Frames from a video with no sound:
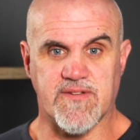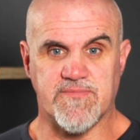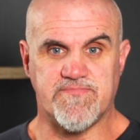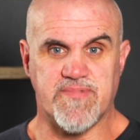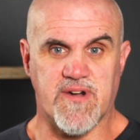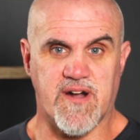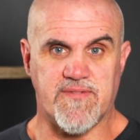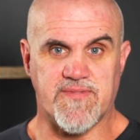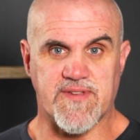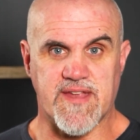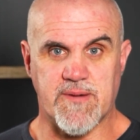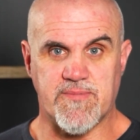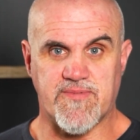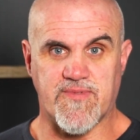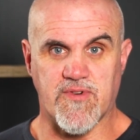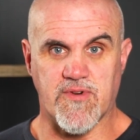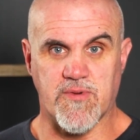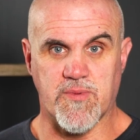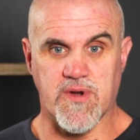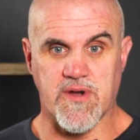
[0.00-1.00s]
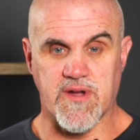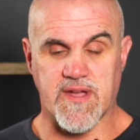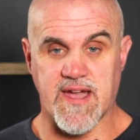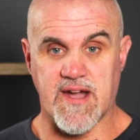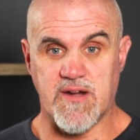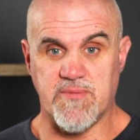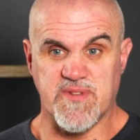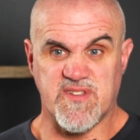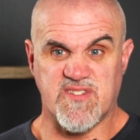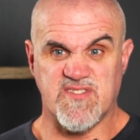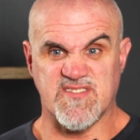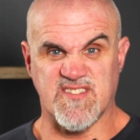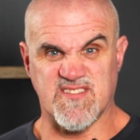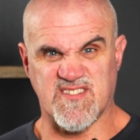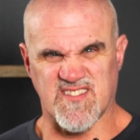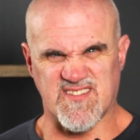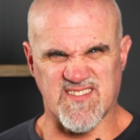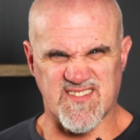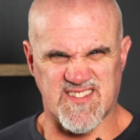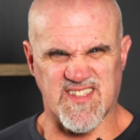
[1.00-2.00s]
half an hour before a workout because it
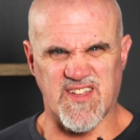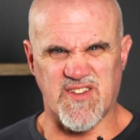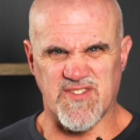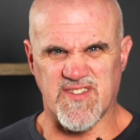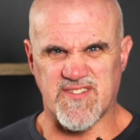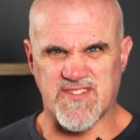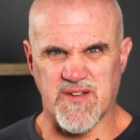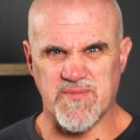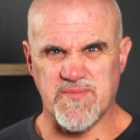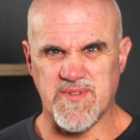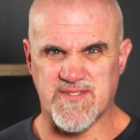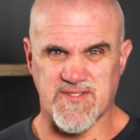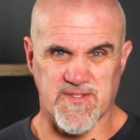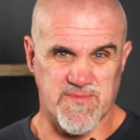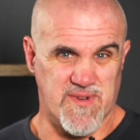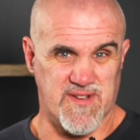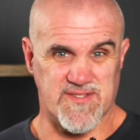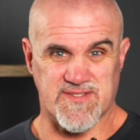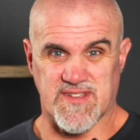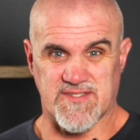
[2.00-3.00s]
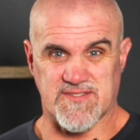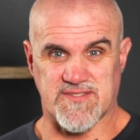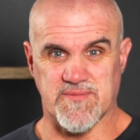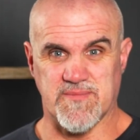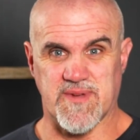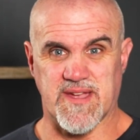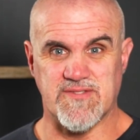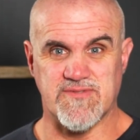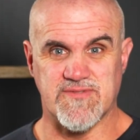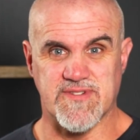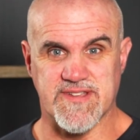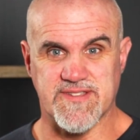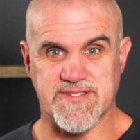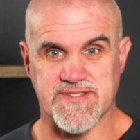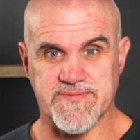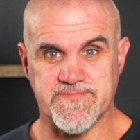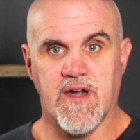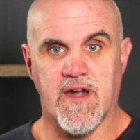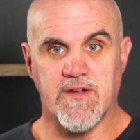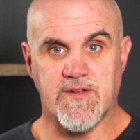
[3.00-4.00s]
doesn't sit on your tummy too much. That's the main reason.
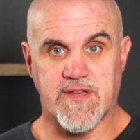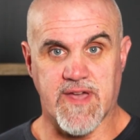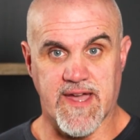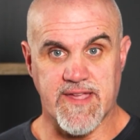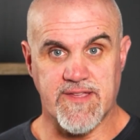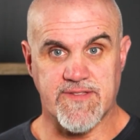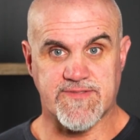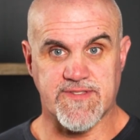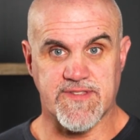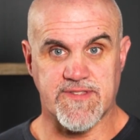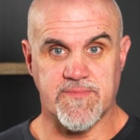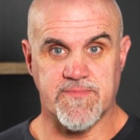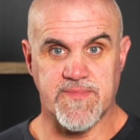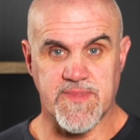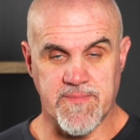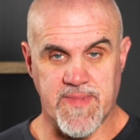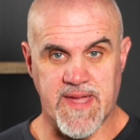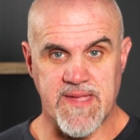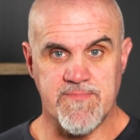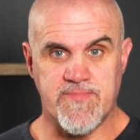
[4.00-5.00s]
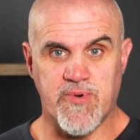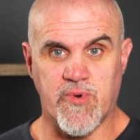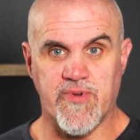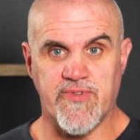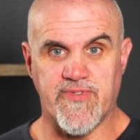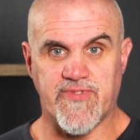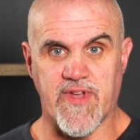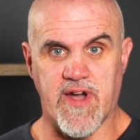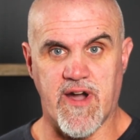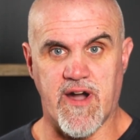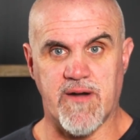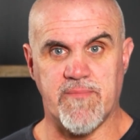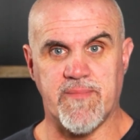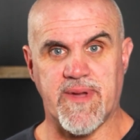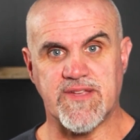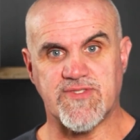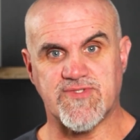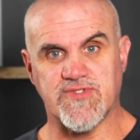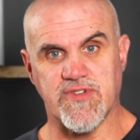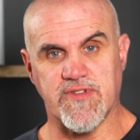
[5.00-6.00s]
Okay, so the main points are:
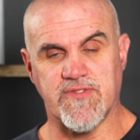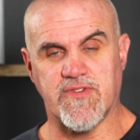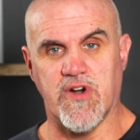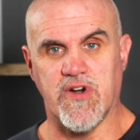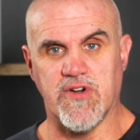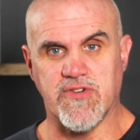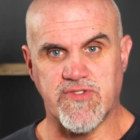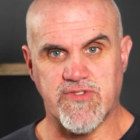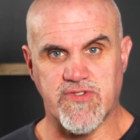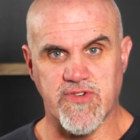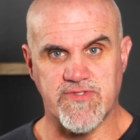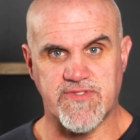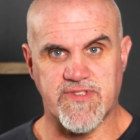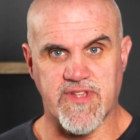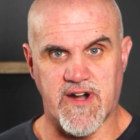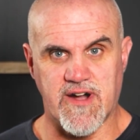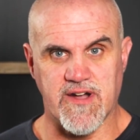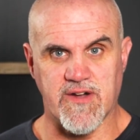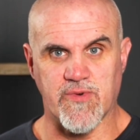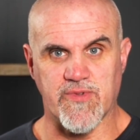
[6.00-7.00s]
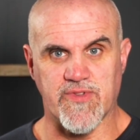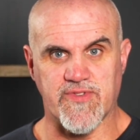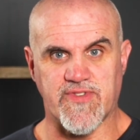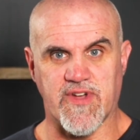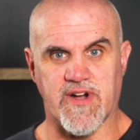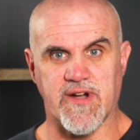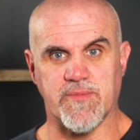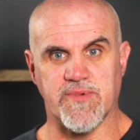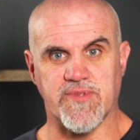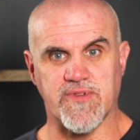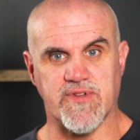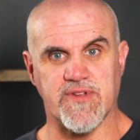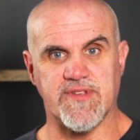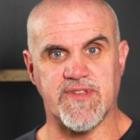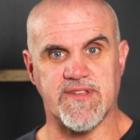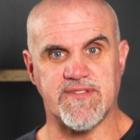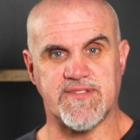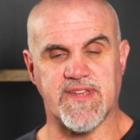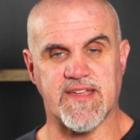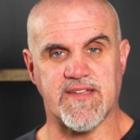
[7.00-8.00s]
make sure you've got a good diet all the time with a good
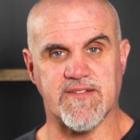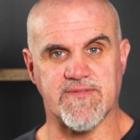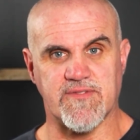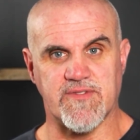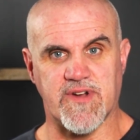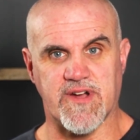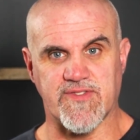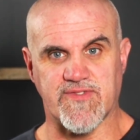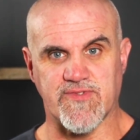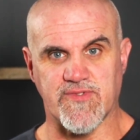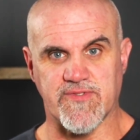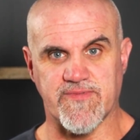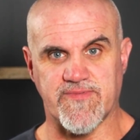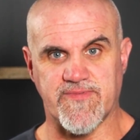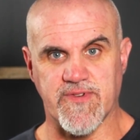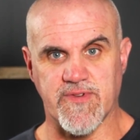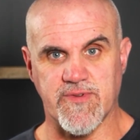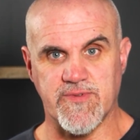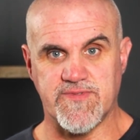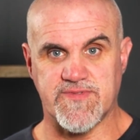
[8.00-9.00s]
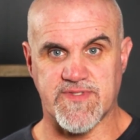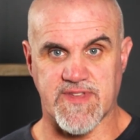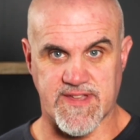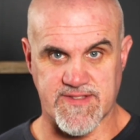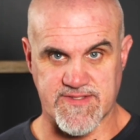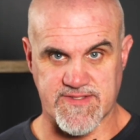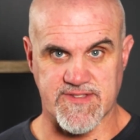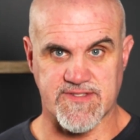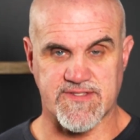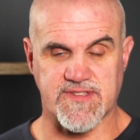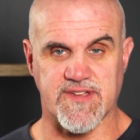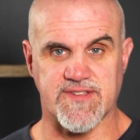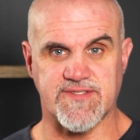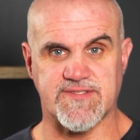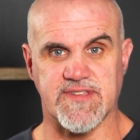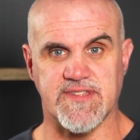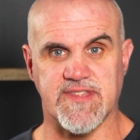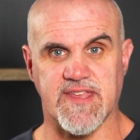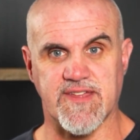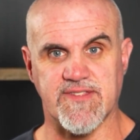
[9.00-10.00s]
intake of the right sort of foods, as
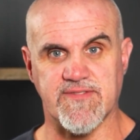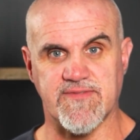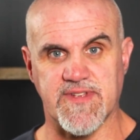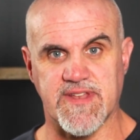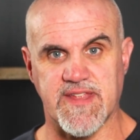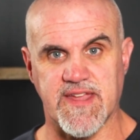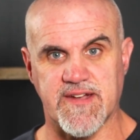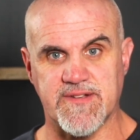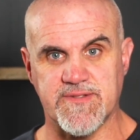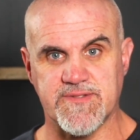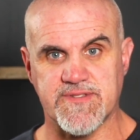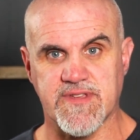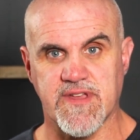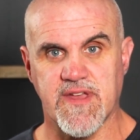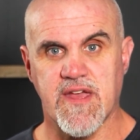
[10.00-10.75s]
discussed in the other videos.